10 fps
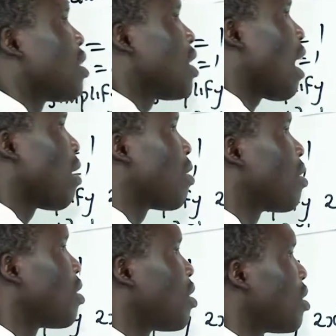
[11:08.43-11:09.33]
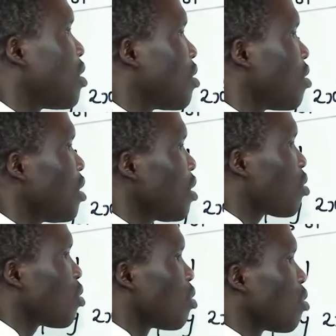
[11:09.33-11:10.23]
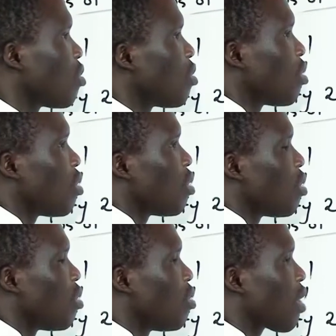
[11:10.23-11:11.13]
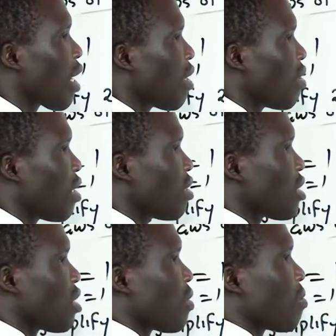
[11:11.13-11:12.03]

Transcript: now you need to look at this.